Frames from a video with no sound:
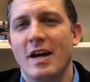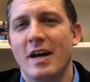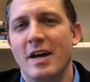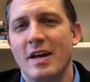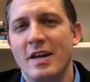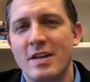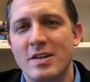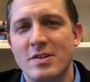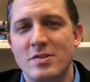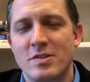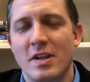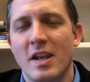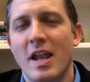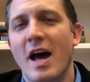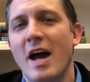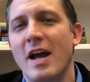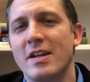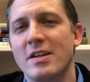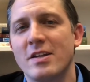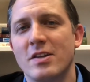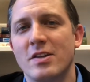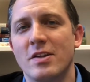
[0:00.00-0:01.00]
his
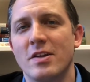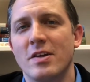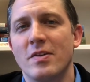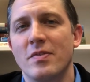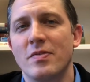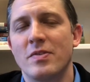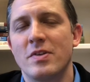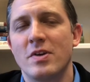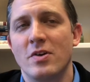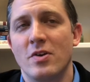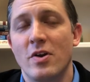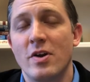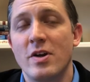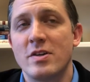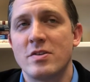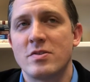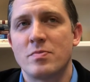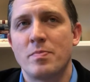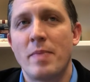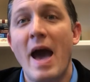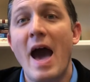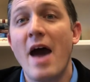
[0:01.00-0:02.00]
line to or
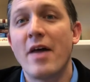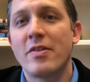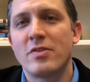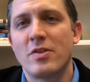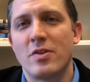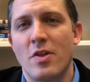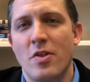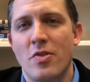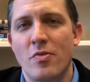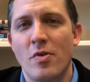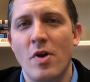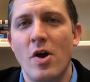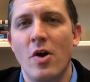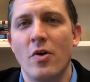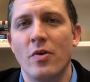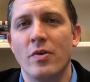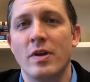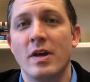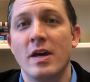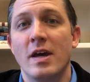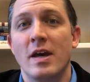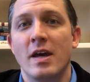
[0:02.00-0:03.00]
his path to the
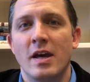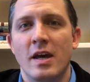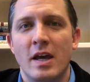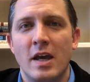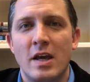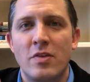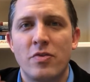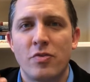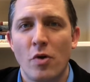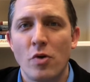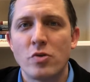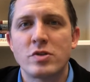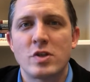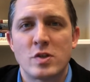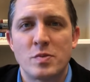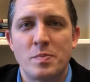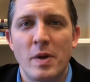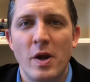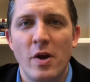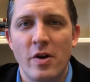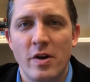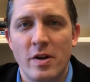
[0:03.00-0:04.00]
throne, he throws a
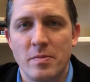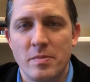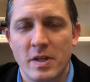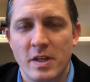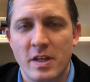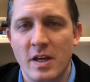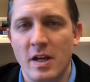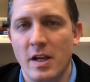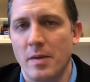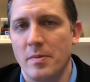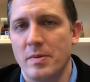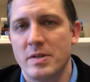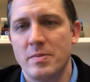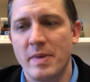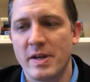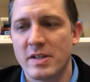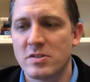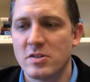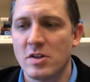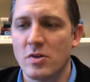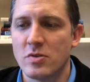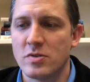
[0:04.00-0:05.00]
spear at him to kill him. It
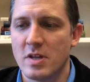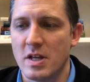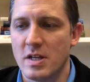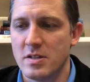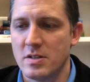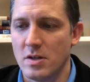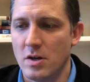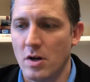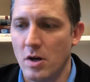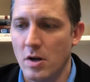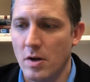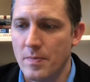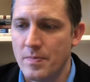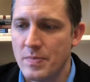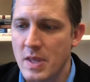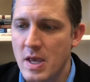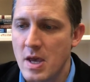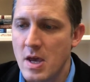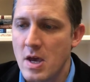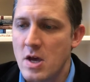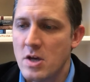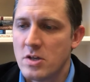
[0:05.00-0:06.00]
makes no sense at all.
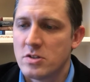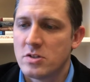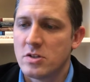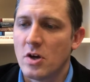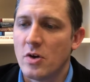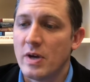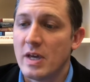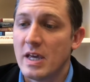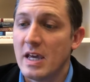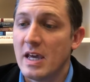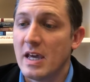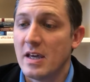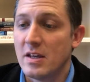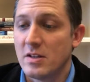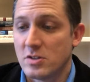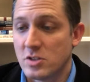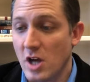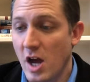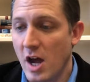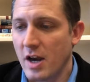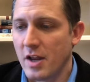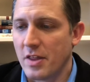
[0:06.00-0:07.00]
So he,
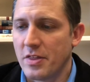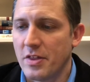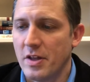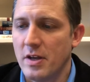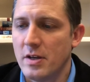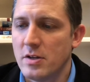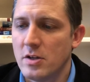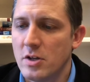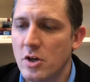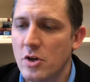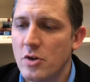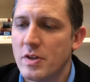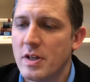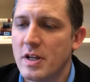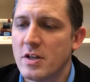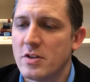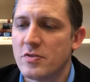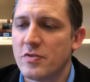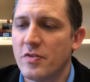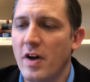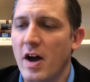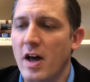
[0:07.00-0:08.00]
Jonathan, knew that
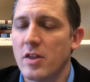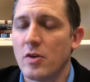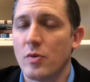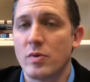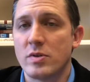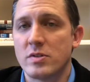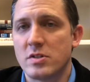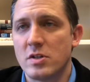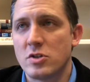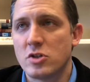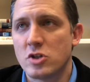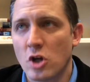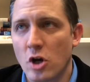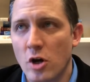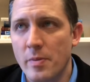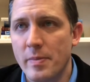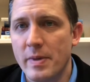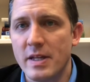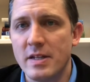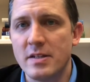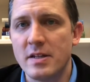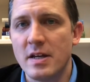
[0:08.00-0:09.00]
his father was
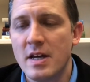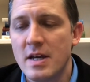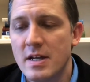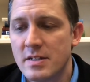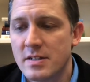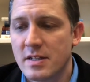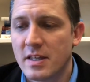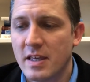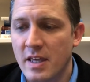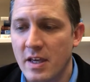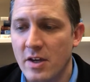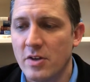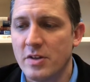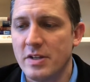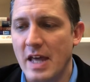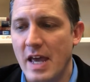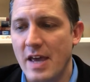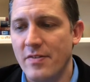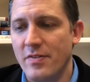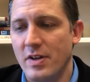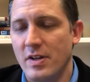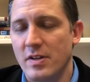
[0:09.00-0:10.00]
determined to kill
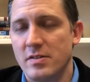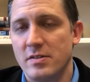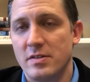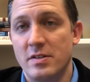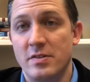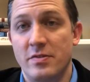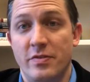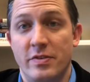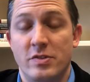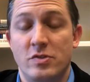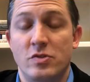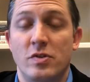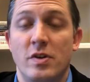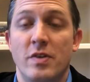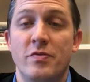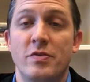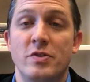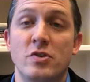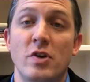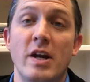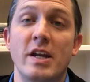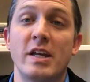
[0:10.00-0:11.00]
David. If
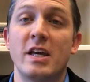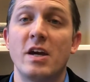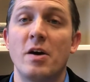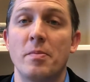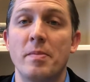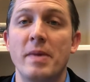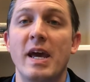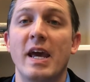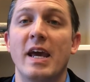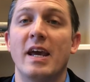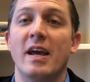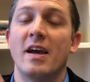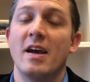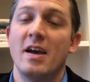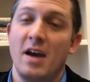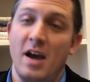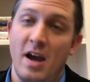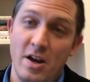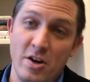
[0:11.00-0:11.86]
he's trying to kill me, I